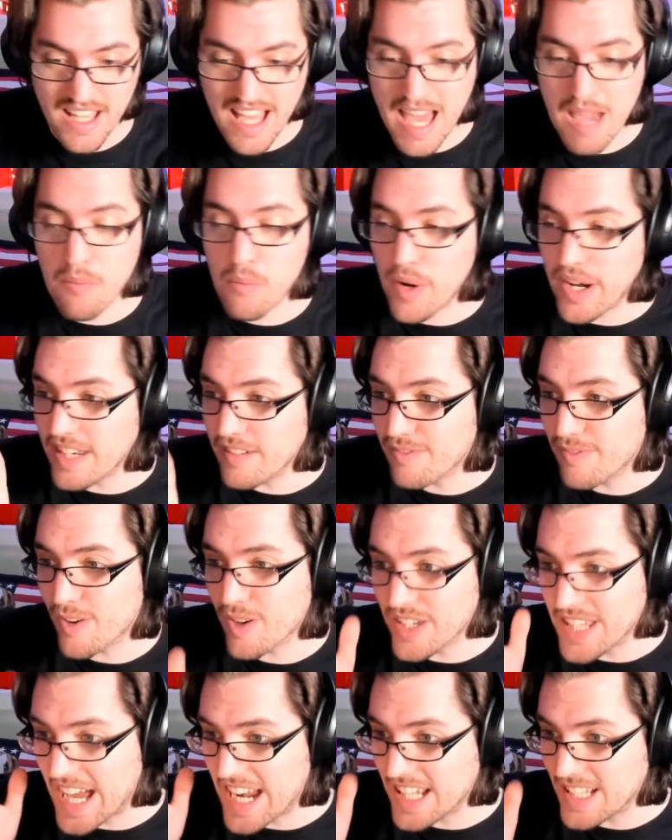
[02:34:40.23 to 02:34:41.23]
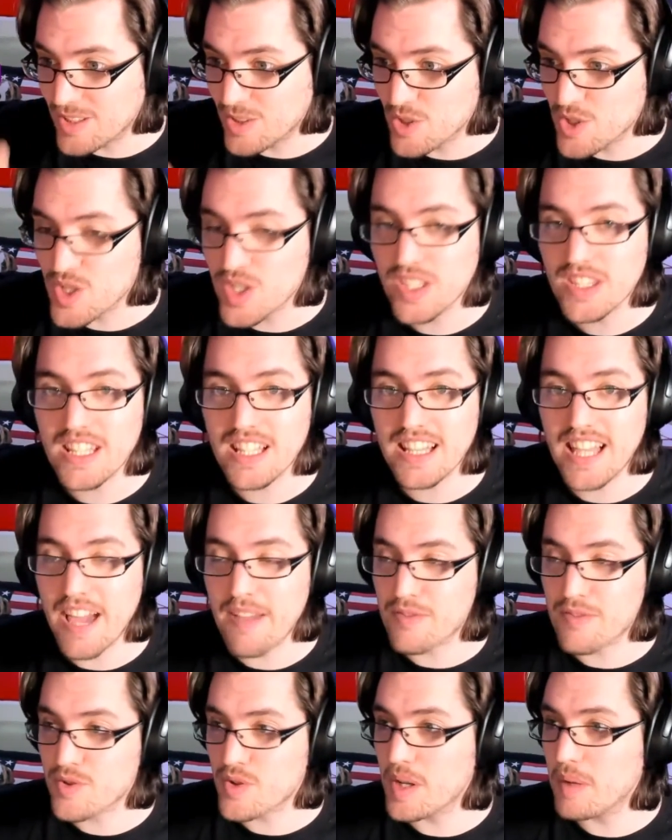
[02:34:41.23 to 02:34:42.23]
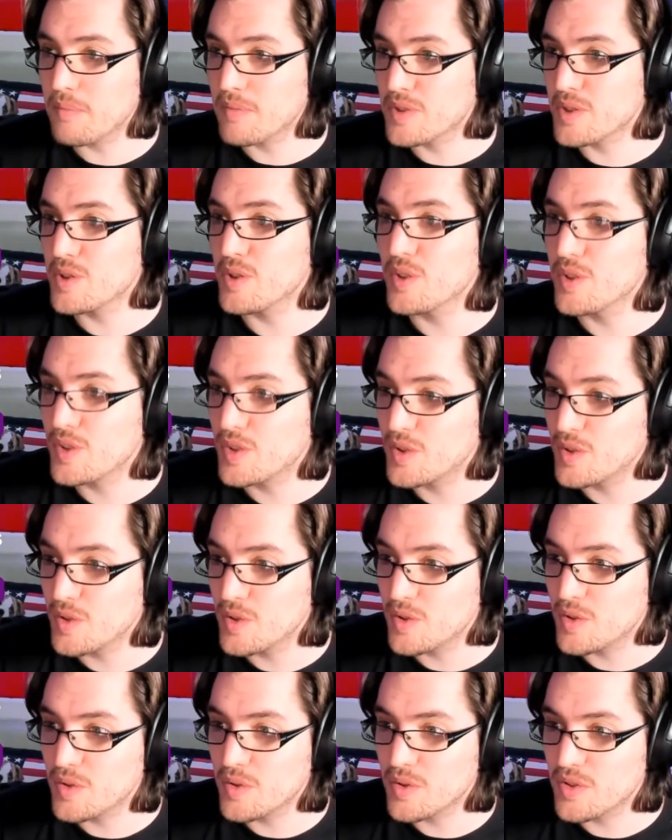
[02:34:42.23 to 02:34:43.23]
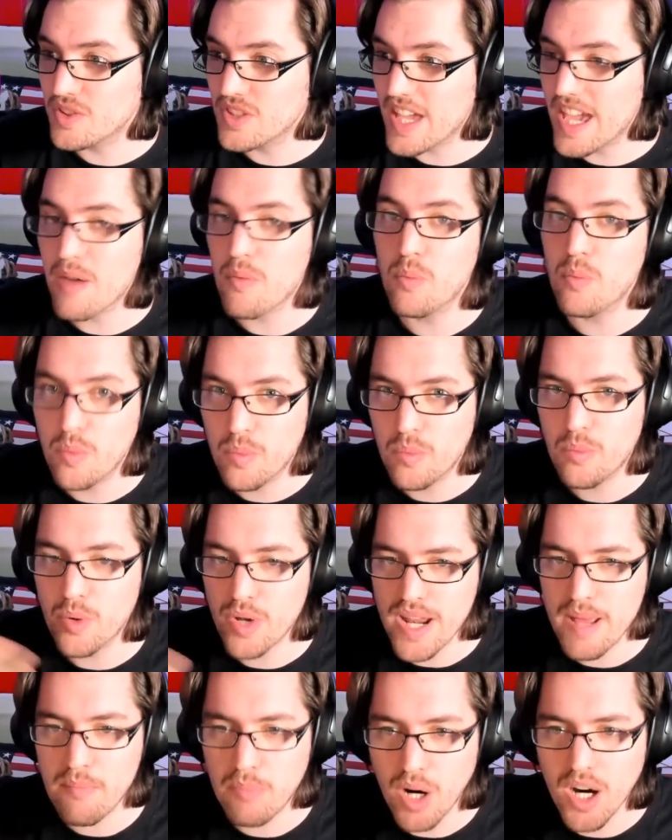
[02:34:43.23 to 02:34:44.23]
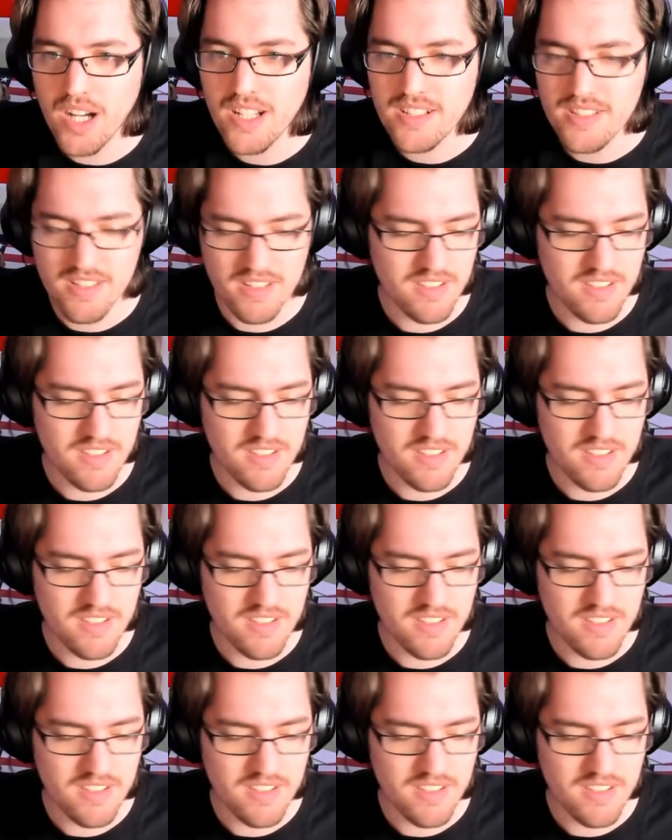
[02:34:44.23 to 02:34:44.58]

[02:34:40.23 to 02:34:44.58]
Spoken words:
waiting for Danny to join the live stream to say what I bought.